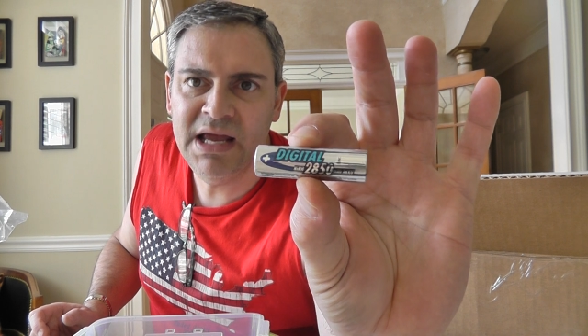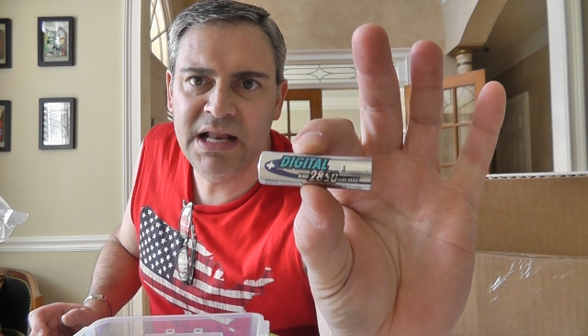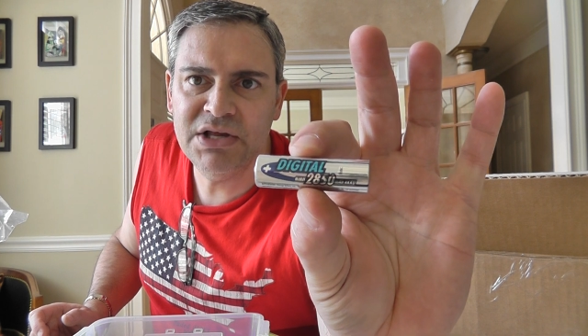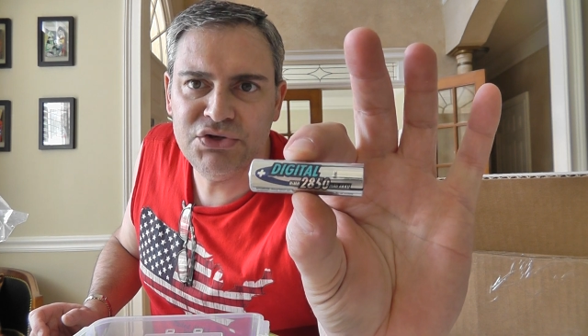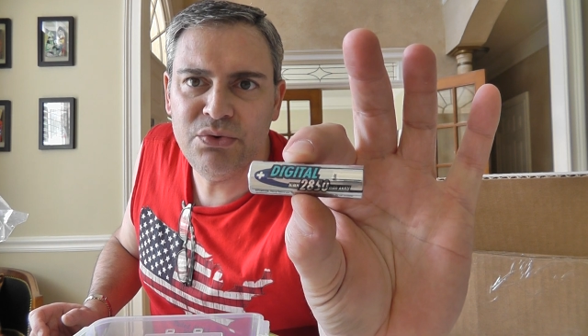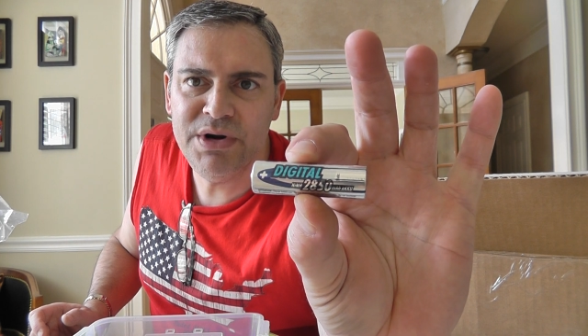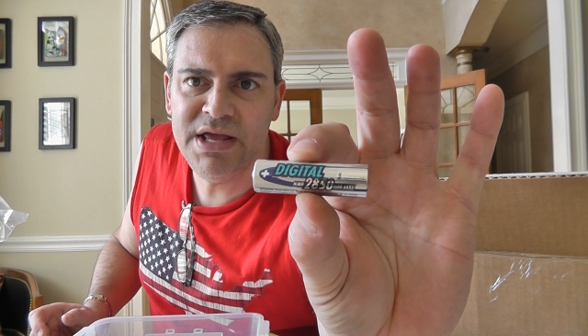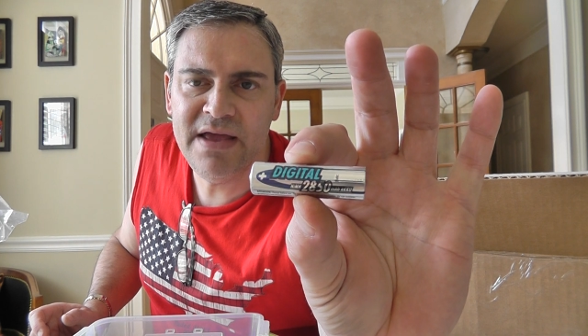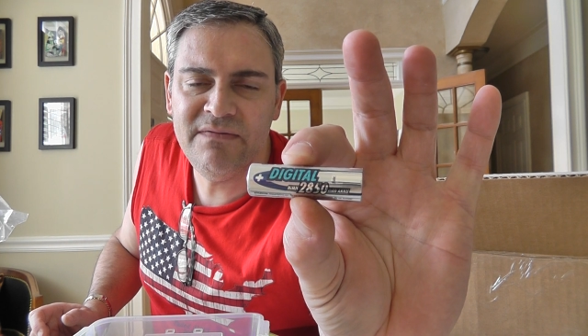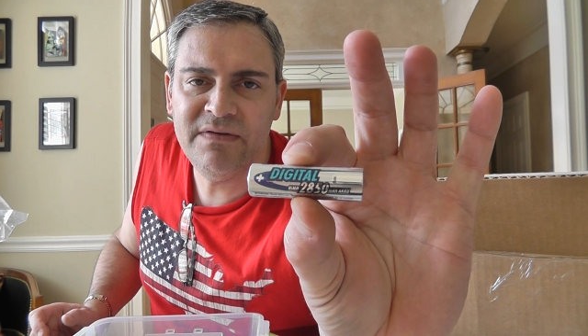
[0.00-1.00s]
it is
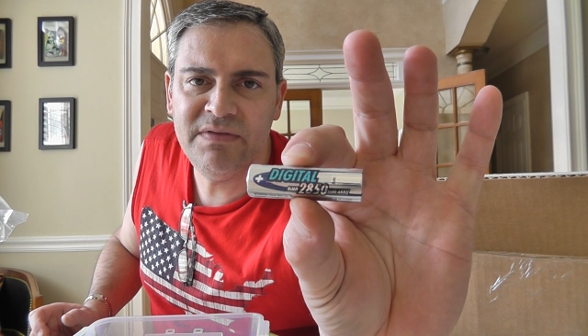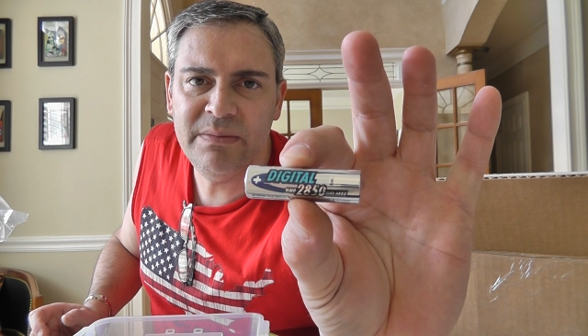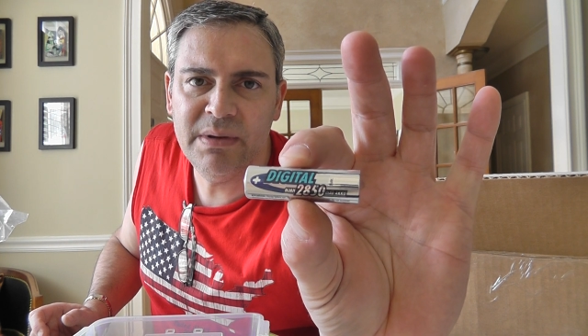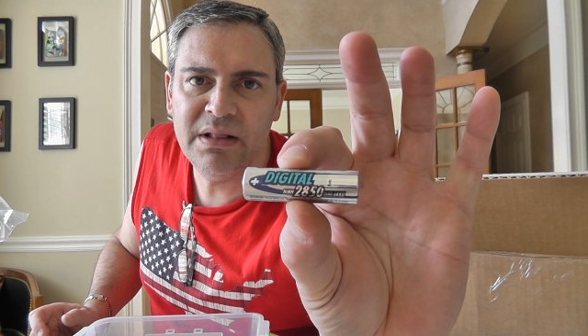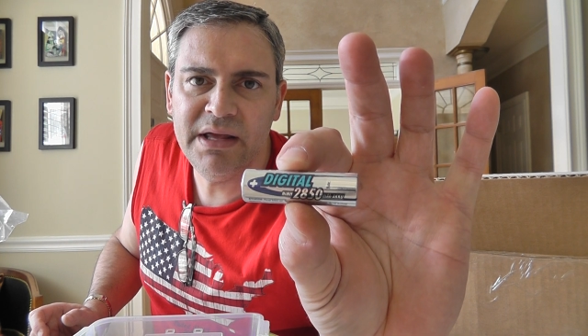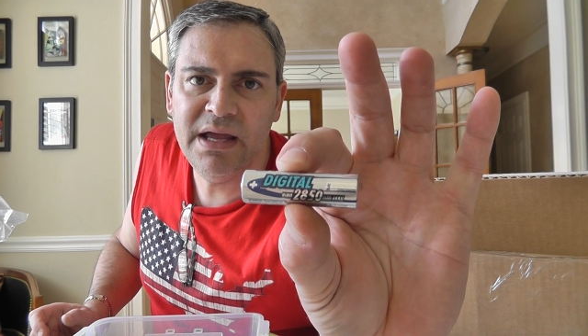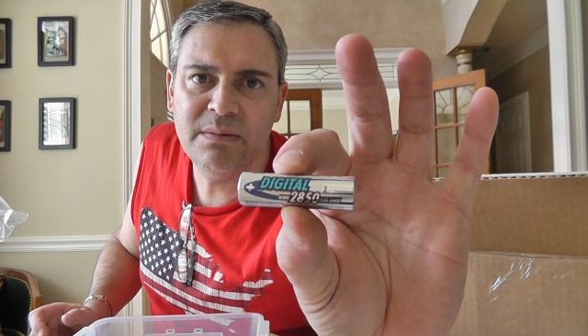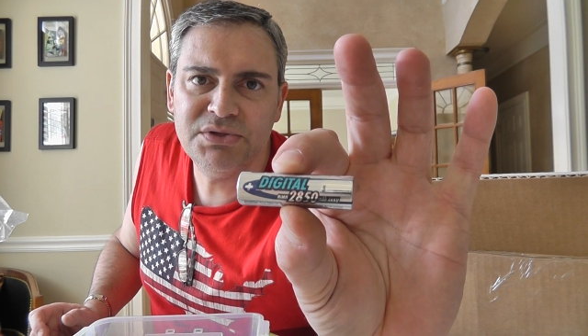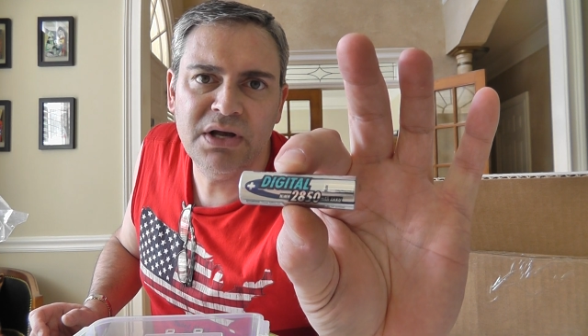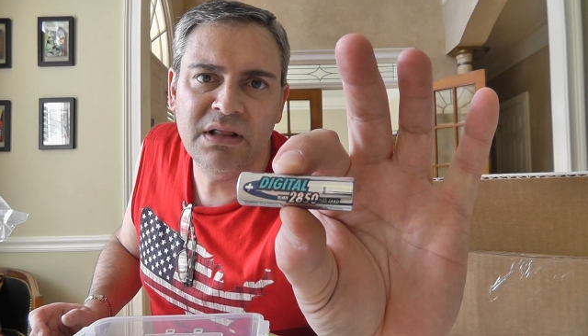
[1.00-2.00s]
2850
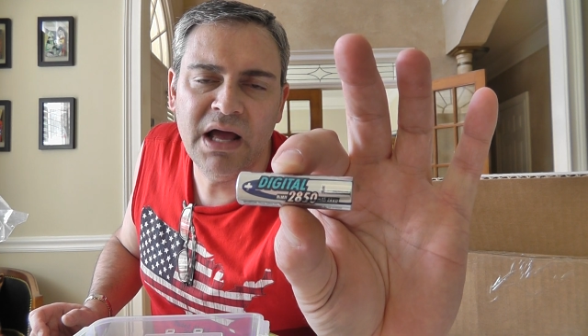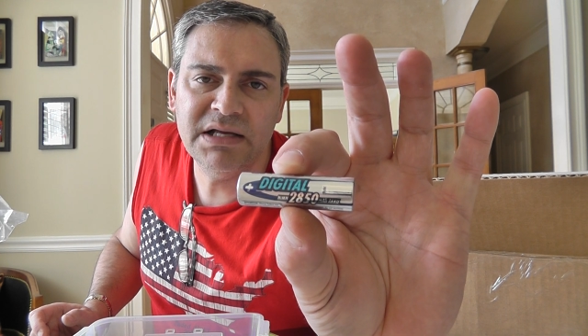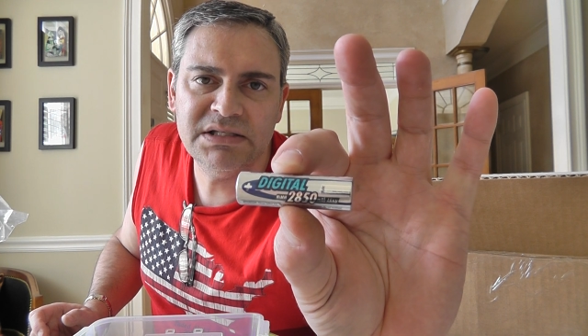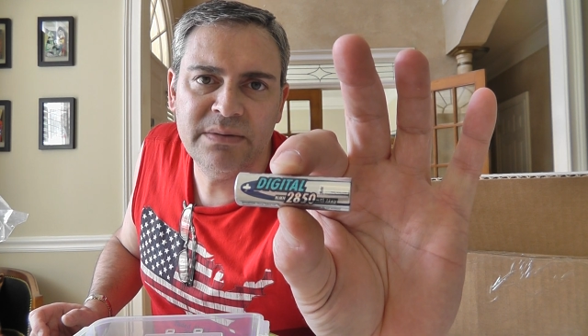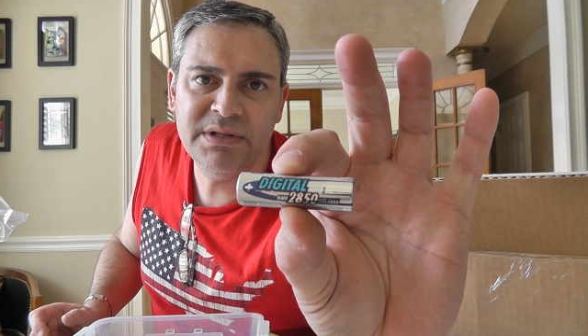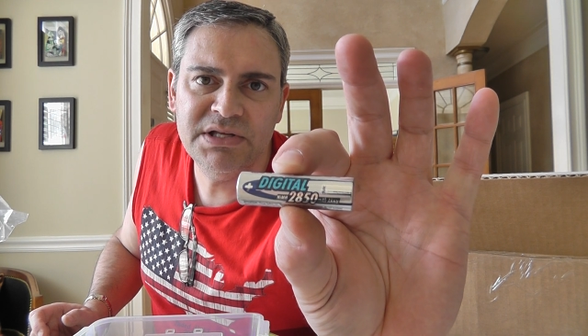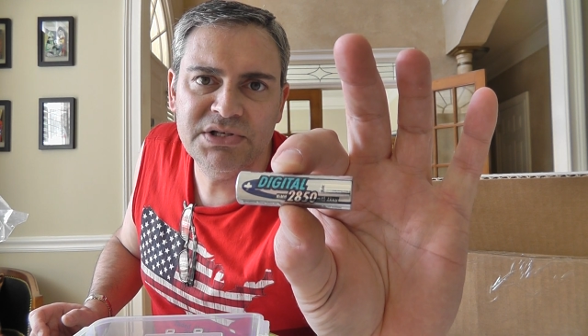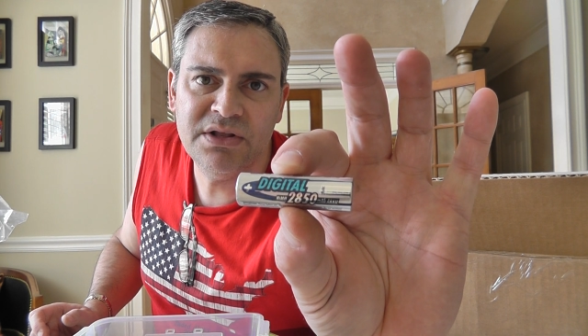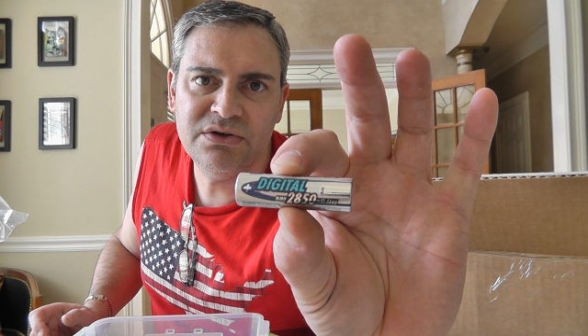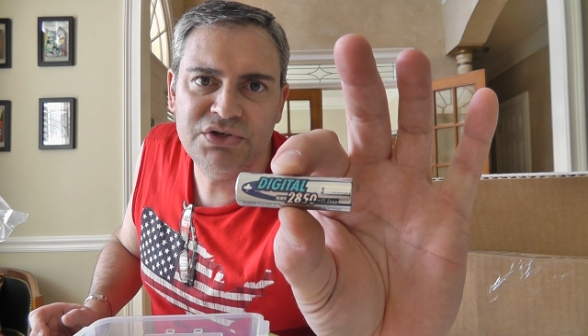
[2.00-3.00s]
milliamps, unlike some of
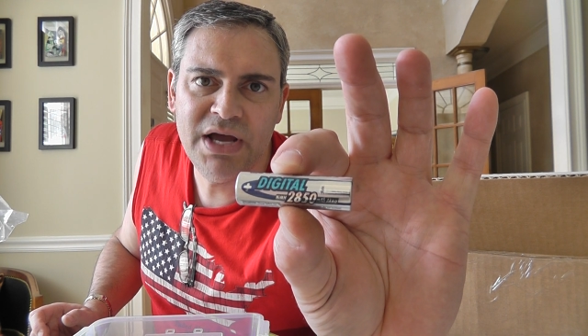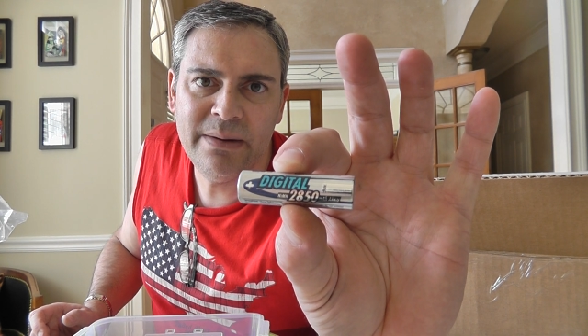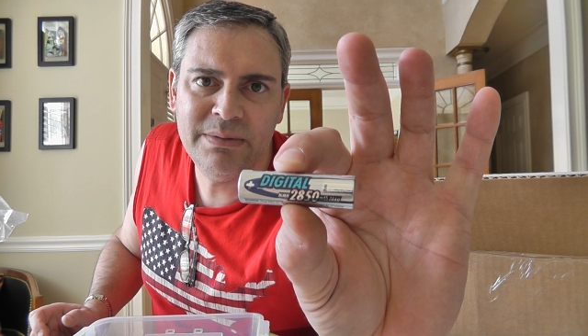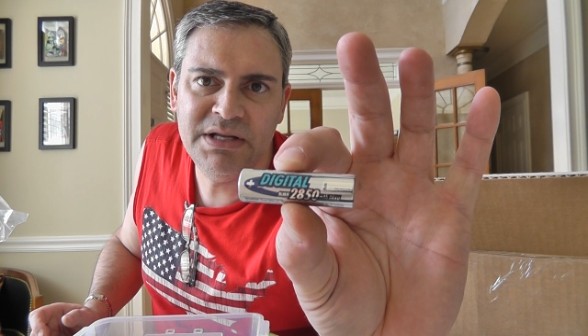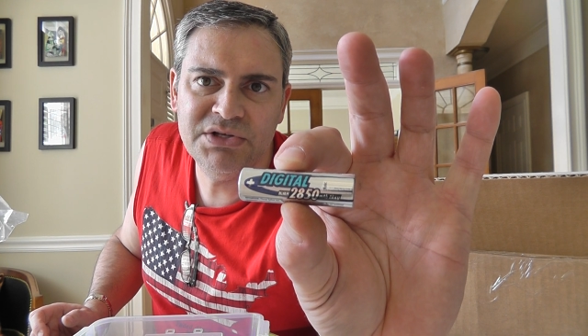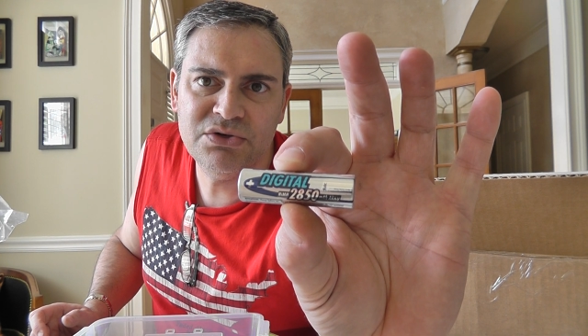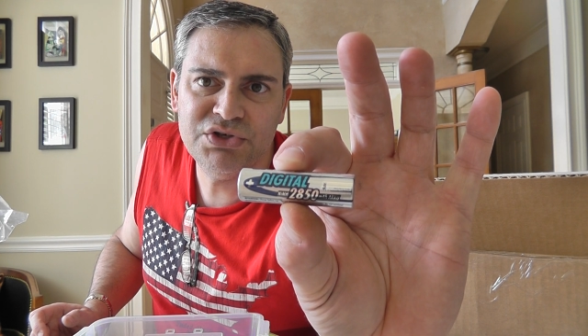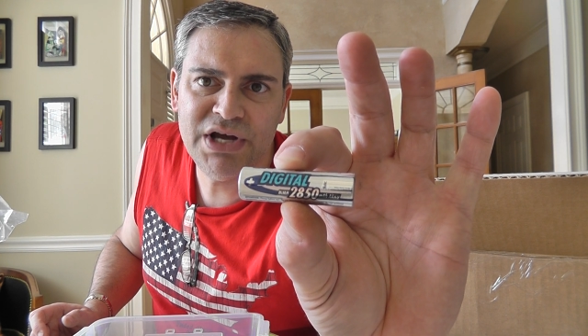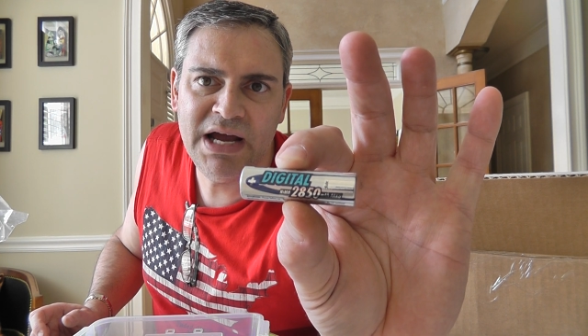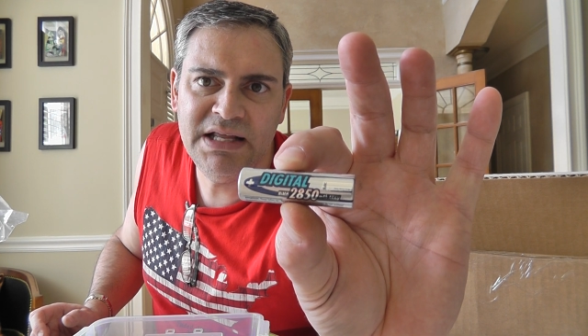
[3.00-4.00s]
these other Japanese or
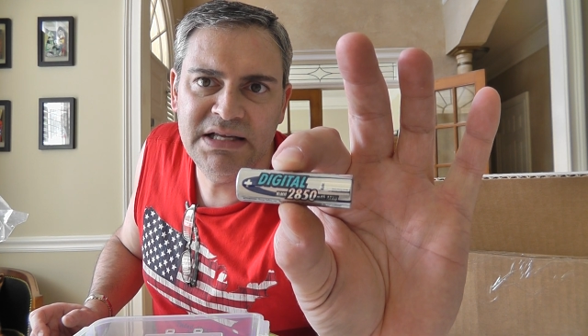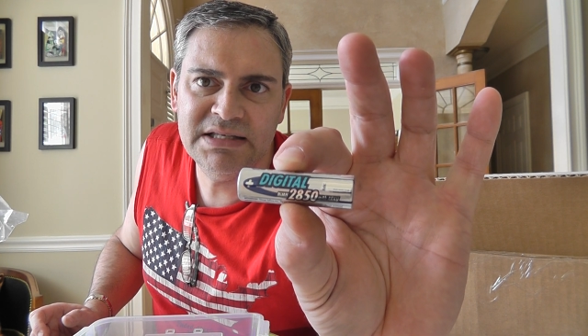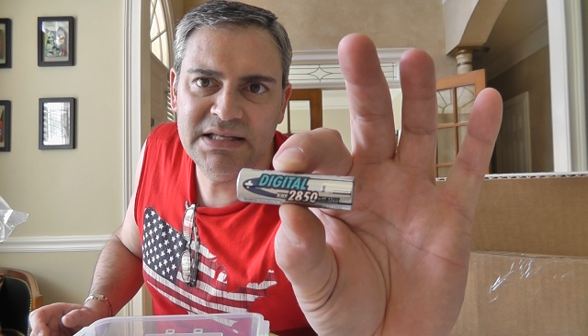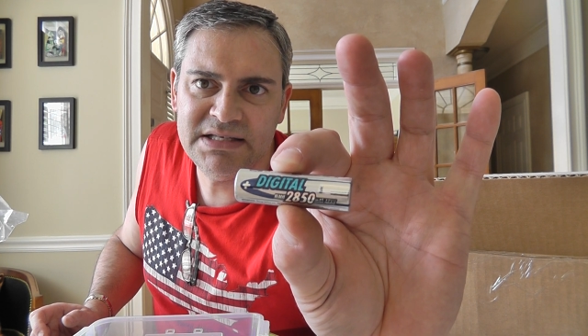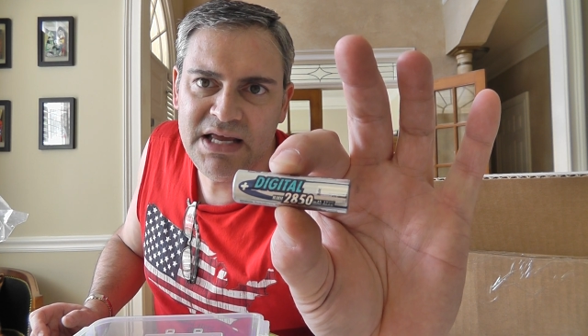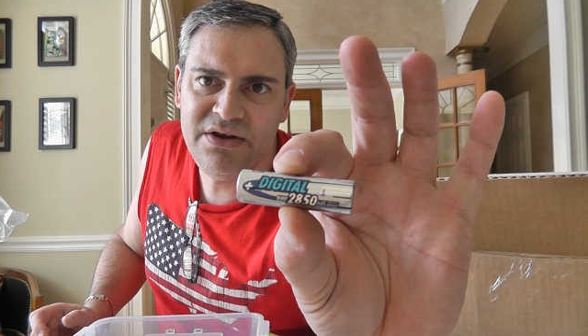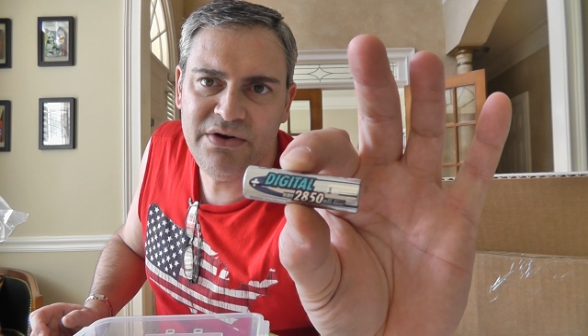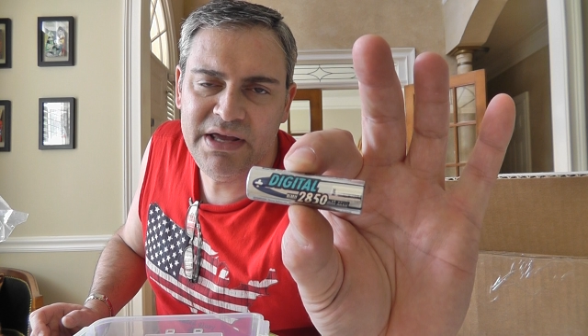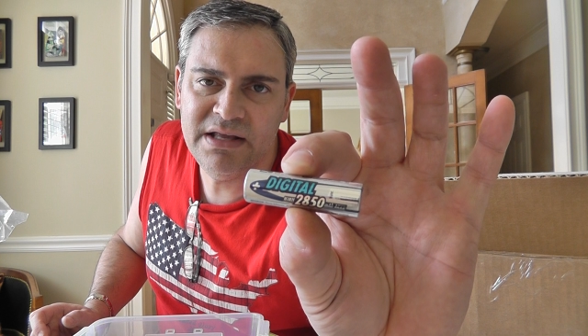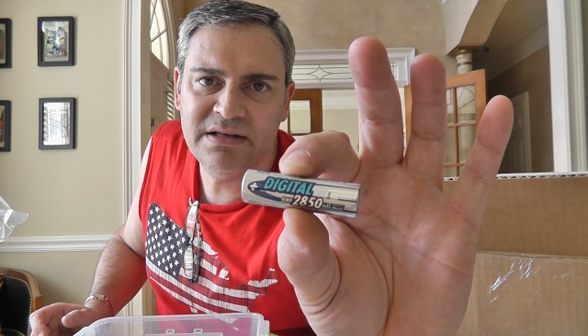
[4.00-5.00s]
Chinese that say you're
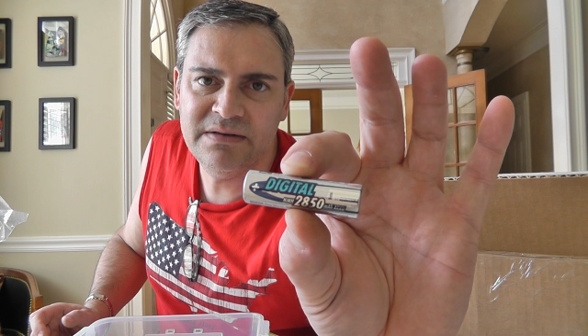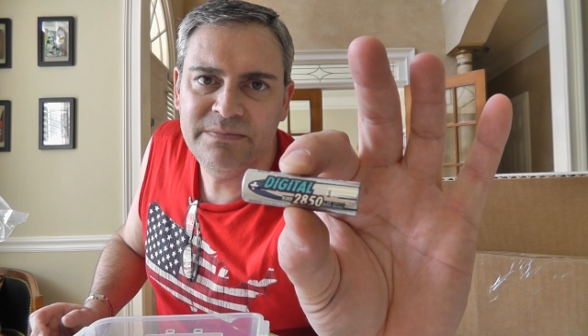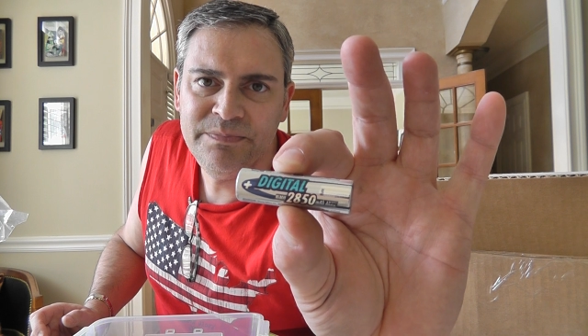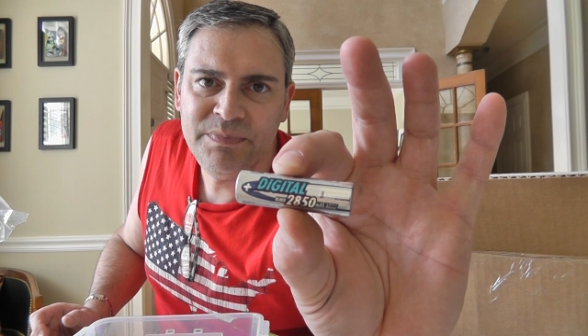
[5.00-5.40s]
getting